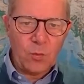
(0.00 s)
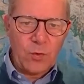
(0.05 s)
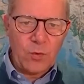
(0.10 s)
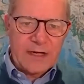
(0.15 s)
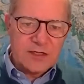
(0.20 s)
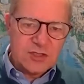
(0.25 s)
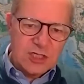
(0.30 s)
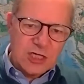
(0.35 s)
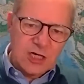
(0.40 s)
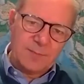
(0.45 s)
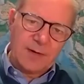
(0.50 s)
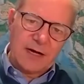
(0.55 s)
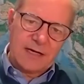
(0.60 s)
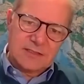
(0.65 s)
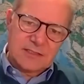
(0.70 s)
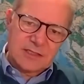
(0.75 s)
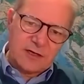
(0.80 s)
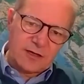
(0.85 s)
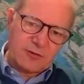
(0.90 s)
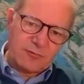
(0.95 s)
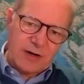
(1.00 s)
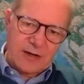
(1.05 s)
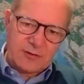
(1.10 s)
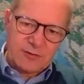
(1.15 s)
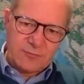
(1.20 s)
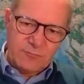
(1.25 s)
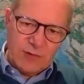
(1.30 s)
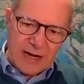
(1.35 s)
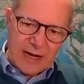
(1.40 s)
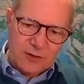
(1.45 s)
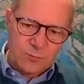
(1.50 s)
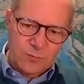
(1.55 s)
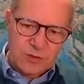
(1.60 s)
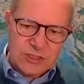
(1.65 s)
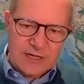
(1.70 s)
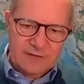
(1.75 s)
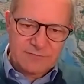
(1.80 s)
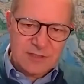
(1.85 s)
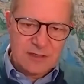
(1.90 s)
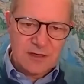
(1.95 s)
wind turbines going round and round, which
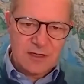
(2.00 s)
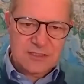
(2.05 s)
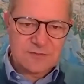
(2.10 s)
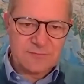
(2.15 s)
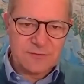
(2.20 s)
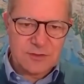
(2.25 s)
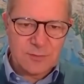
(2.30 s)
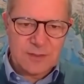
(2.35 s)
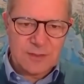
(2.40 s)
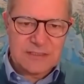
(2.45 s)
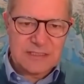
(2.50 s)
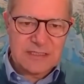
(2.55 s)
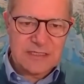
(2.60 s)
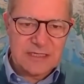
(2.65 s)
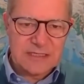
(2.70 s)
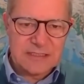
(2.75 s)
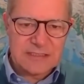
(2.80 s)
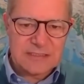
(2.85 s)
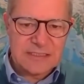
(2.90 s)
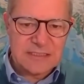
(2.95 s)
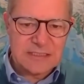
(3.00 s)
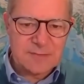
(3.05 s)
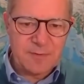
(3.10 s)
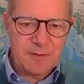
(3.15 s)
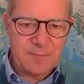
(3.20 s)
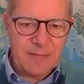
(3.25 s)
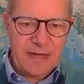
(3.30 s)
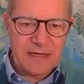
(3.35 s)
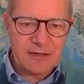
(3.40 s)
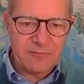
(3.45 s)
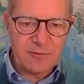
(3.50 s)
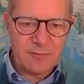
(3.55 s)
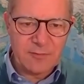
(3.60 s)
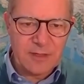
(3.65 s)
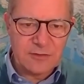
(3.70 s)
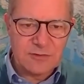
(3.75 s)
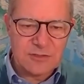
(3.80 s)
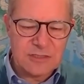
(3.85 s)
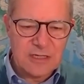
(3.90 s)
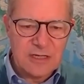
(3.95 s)
have to last for 20 years, need to be made of the
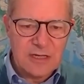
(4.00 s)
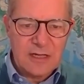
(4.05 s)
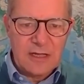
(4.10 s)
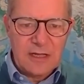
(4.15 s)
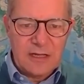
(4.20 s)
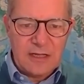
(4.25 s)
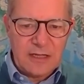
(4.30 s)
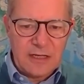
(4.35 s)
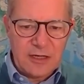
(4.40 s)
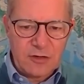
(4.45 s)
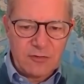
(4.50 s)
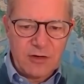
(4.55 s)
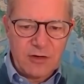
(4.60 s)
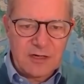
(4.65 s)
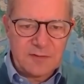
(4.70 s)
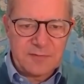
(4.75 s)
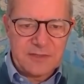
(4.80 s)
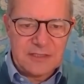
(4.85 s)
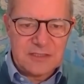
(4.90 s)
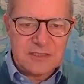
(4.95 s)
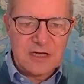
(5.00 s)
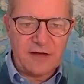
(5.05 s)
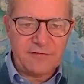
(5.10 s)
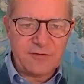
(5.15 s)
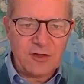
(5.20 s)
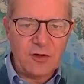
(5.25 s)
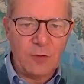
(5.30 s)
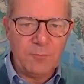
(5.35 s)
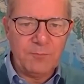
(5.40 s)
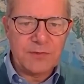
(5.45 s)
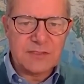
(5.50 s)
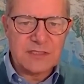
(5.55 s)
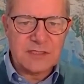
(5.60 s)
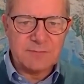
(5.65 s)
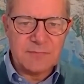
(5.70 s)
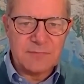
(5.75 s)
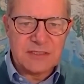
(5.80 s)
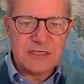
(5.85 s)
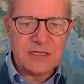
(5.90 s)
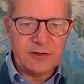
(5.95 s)
most incredibly tough
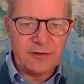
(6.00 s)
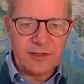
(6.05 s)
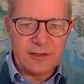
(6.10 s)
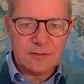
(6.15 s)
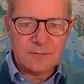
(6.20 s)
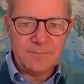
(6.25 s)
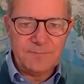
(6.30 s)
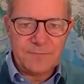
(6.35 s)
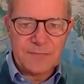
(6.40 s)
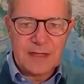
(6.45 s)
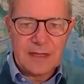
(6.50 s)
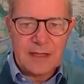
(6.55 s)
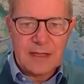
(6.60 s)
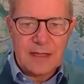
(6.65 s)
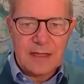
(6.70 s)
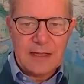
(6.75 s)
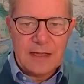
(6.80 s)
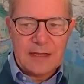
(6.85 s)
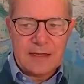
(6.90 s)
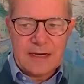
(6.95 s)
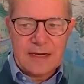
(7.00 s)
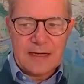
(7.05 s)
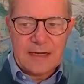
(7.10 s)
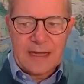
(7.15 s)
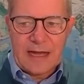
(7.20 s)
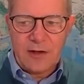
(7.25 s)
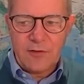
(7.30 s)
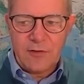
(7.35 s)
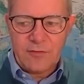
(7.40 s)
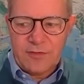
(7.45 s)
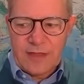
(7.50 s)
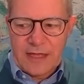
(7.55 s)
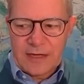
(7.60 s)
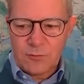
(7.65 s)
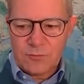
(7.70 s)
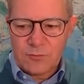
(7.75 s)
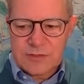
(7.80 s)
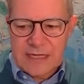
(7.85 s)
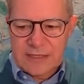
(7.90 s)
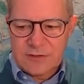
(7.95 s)
composite material. Now, that
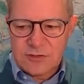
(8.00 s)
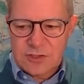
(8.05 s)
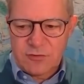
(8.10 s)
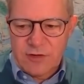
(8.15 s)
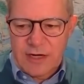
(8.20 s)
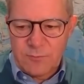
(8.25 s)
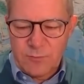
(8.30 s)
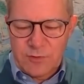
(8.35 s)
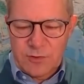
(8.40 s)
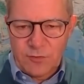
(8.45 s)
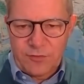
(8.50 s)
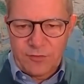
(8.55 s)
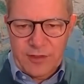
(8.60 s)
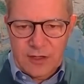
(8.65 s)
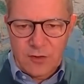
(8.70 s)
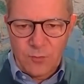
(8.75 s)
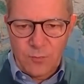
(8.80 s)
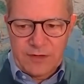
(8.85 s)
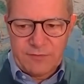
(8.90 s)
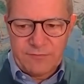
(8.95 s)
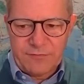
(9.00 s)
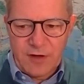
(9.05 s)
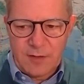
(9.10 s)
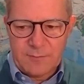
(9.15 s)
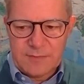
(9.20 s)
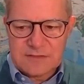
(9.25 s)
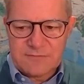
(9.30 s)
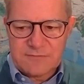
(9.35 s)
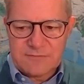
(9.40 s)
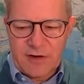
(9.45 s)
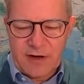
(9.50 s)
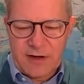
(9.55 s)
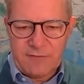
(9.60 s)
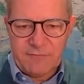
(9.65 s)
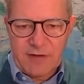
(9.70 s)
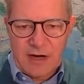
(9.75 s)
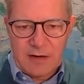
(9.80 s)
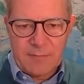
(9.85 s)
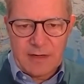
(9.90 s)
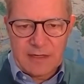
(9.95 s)
all sounds great. We all think a wind farm is very
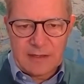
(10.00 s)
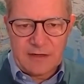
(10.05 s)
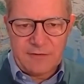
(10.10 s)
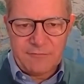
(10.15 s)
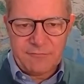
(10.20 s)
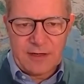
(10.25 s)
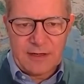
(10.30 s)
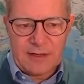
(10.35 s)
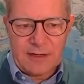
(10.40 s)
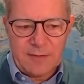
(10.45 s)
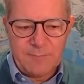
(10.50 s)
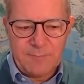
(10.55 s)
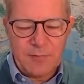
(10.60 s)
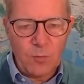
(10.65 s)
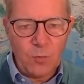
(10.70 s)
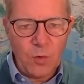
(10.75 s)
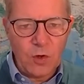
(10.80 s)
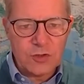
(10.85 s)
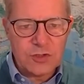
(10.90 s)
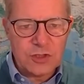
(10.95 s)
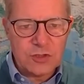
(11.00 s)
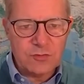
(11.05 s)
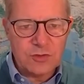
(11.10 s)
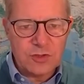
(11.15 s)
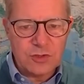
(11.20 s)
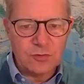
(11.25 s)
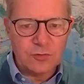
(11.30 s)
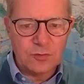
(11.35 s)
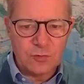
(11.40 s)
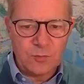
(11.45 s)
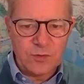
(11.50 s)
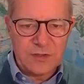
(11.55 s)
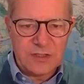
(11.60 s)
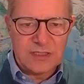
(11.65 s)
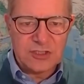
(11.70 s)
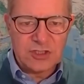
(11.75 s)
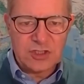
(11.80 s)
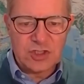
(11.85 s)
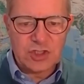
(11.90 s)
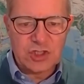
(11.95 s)
environmentally friendly, but what do you do with
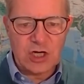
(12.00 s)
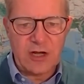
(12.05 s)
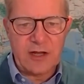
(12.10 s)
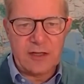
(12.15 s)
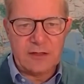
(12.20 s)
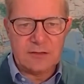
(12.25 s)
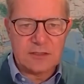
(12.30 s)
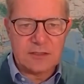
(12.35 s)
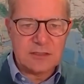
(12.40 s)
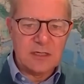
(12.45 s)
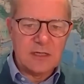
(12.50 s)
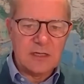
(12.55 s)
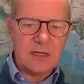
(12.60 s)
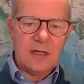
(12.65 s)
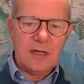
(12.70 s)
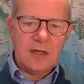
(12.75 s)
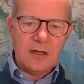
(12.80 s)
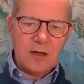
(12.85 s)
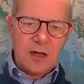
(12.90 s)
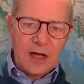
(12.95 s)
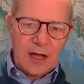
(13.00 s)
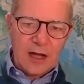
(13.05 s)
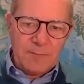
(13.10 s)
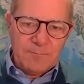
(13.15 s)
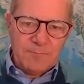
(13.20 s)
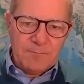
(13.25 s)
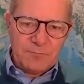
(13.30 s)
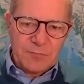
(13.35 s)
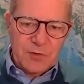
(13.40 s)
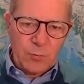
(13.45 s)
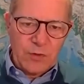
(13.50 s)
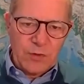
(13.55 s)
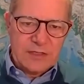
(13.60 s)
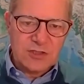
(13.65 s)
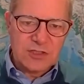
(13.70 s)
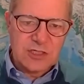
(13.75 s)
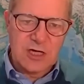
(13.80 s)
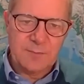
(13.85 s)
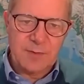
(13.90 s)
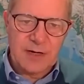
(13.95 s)
these giant
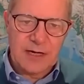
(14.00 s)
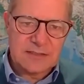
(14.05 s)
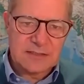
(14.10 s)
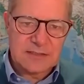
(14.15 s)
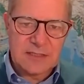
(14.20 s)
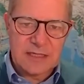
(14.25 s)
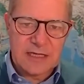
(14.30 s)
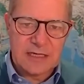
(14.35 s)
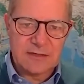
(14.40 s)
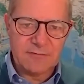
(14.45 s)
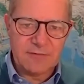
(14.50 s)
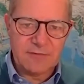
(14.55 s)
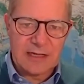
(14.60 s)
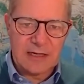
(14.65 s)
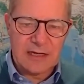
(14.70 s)
wind turbines at the end of their